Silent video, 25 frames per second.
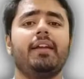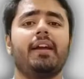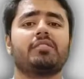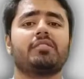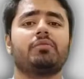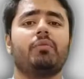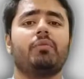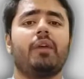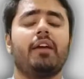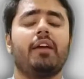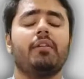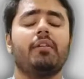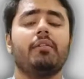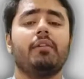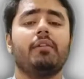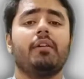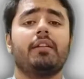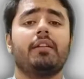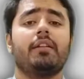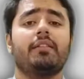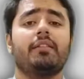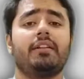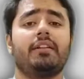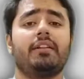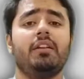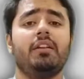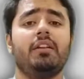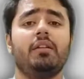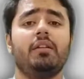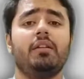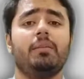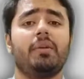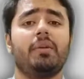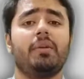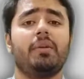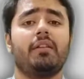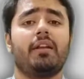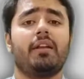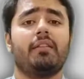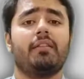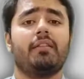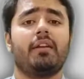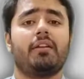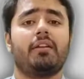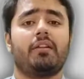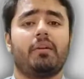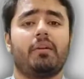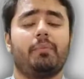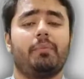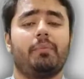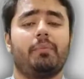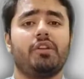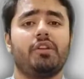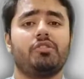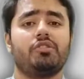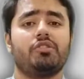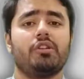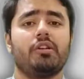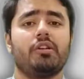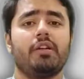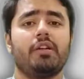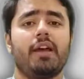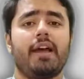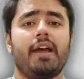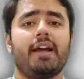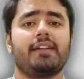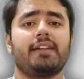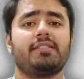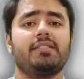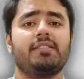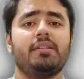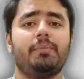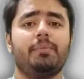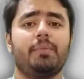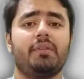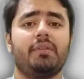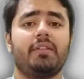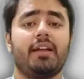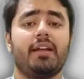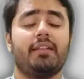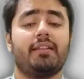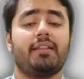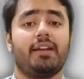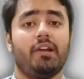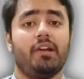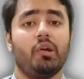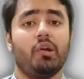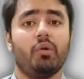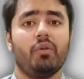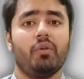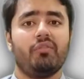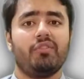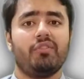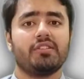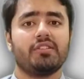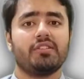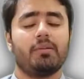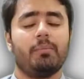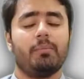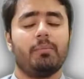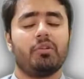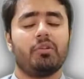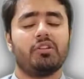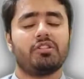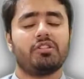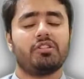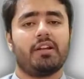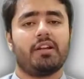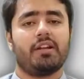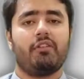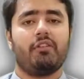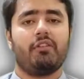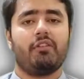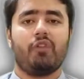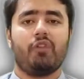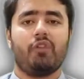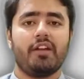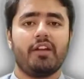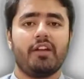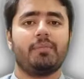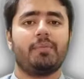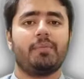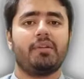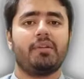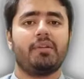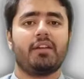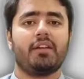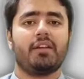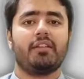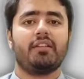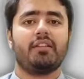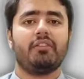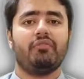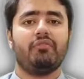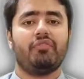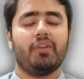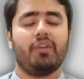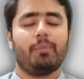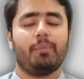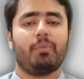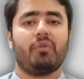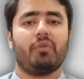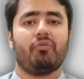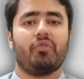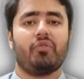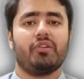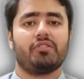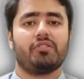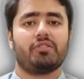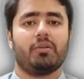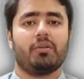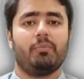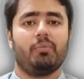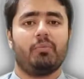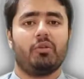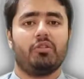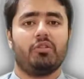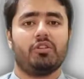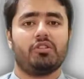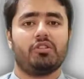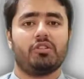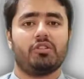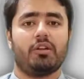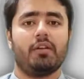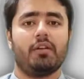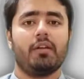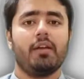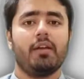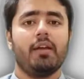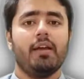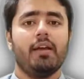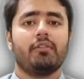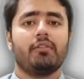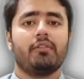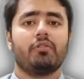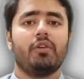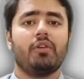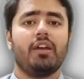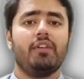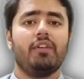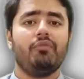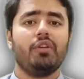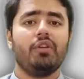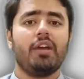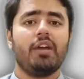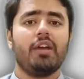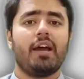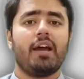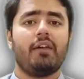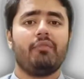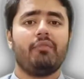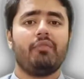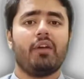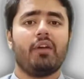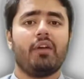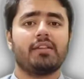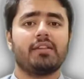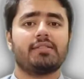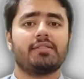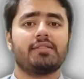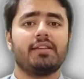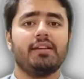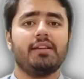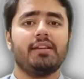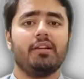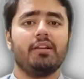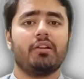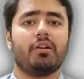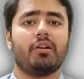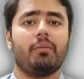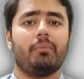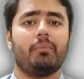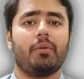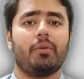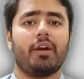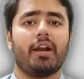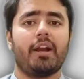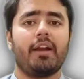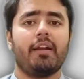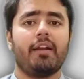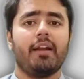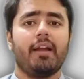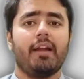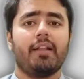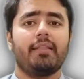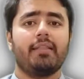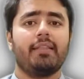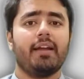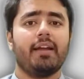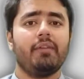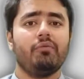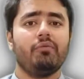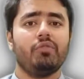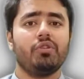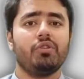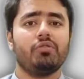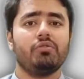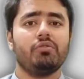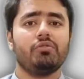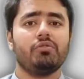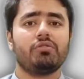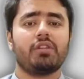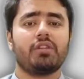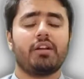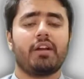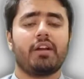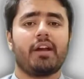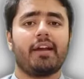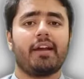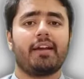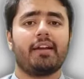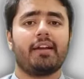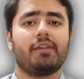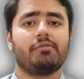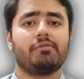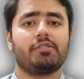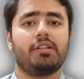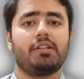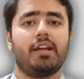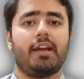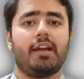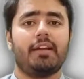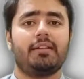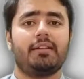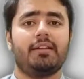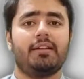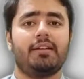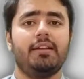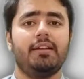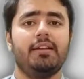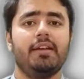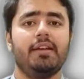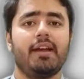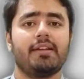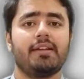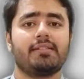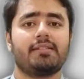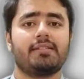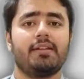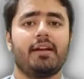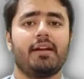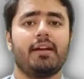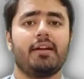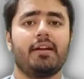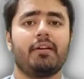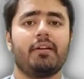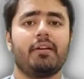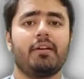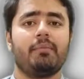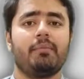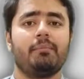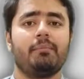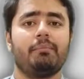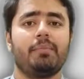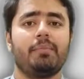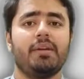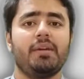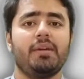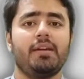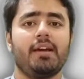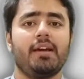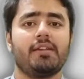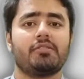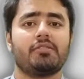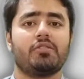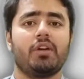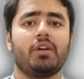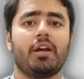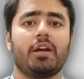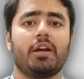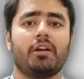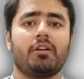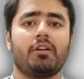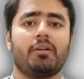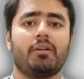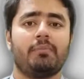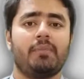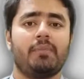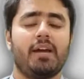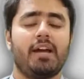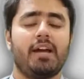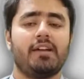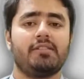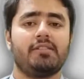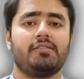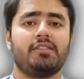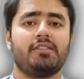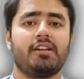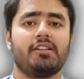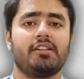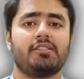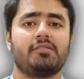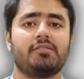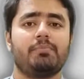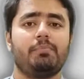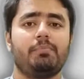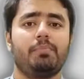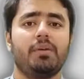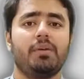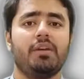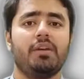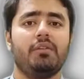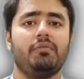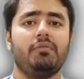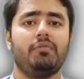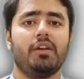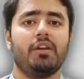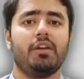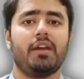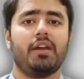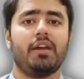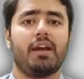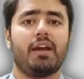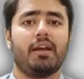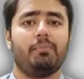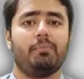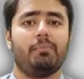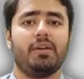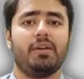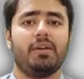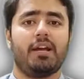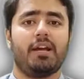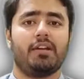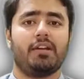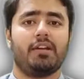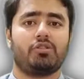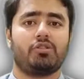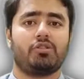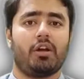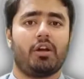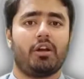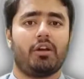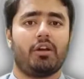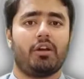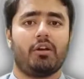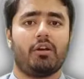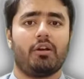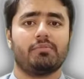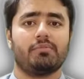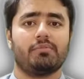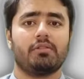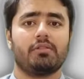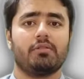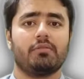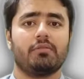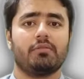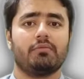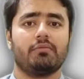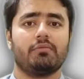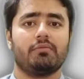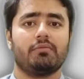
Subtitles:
Txy, the T represents the temperature, X represents the liquid phase composition and Y represents the vapor phase composition. So if we have a single component, then we use the diagrams like TS diagram, PS diagram, HS, PV and PS diagrams.